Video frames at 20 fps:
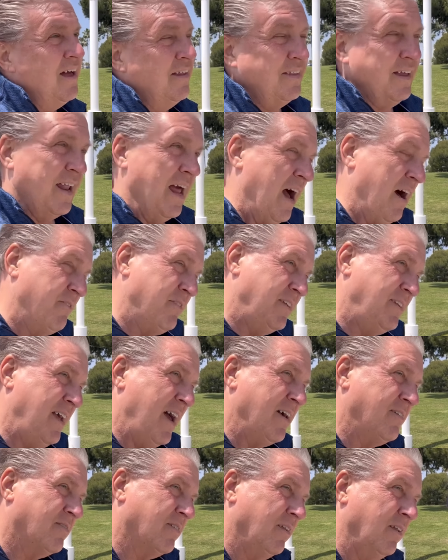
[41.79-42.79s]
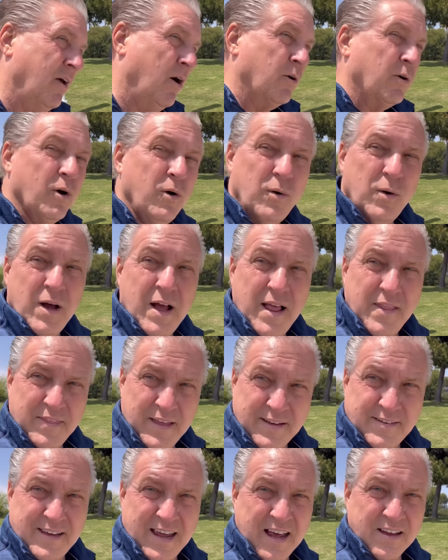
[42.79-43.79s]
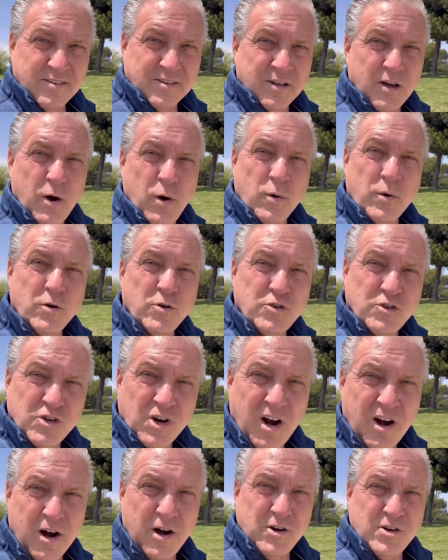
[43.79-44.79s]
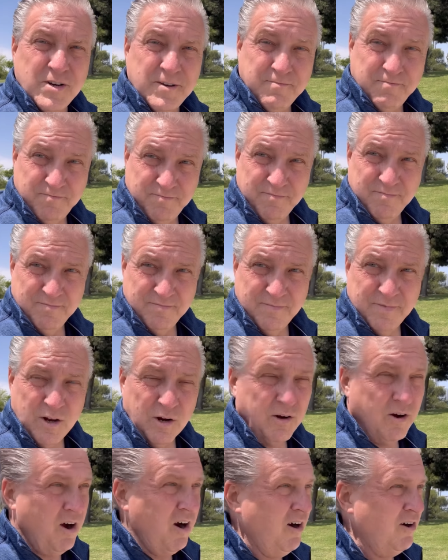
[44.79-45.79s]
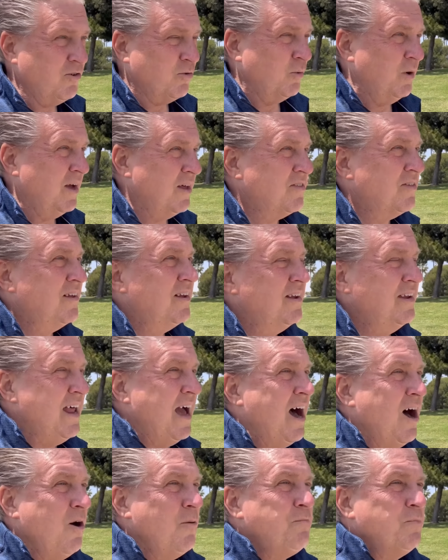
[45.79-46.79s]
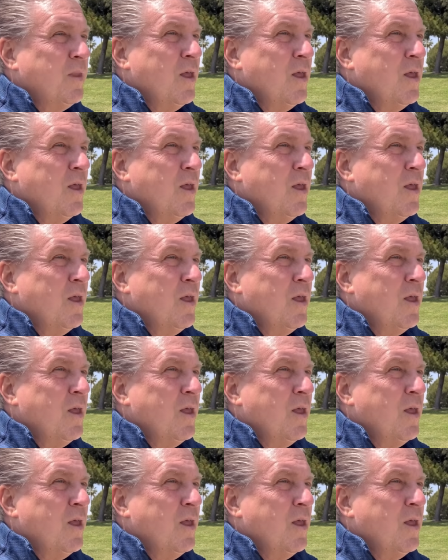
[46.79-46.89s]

that have the Tesla logo that Tesla owners charge their cars with. Now,